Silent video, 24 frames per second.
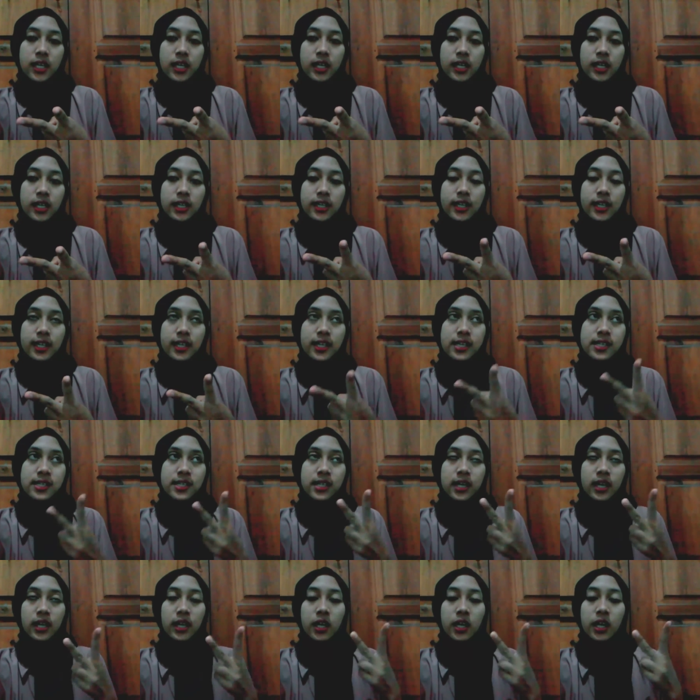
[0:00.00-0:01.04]
that
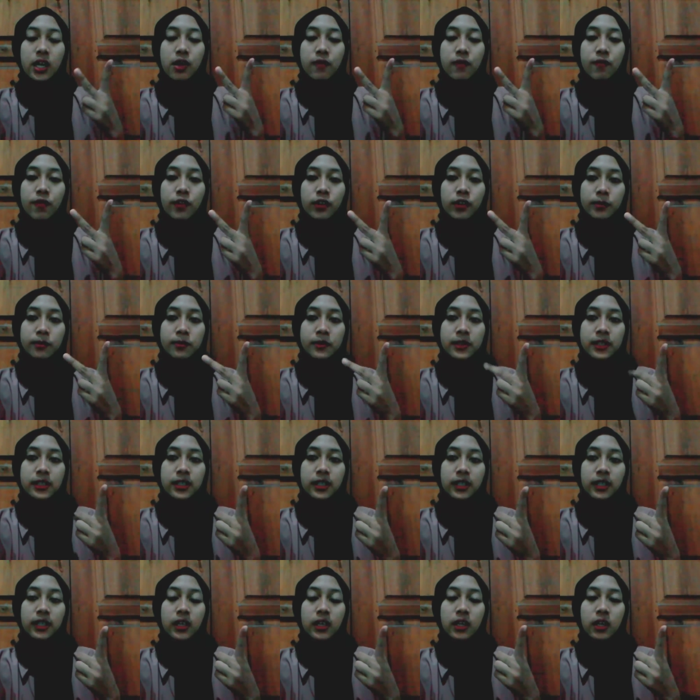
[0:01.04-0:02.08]
is
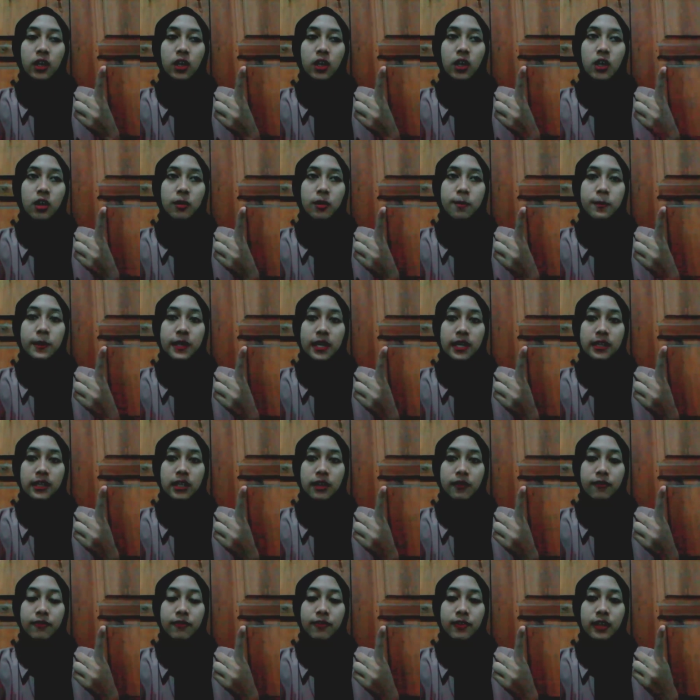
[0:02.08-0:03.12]
informal
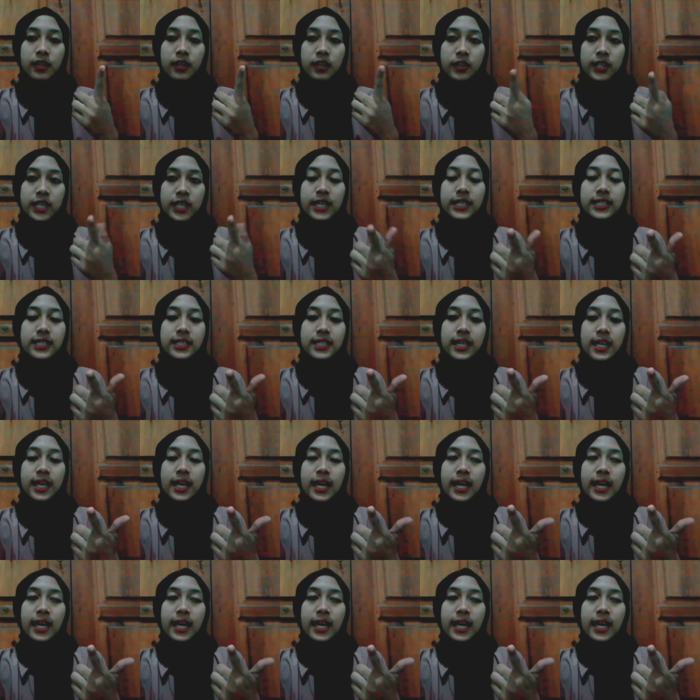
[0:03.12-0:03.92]
cooperative learnings,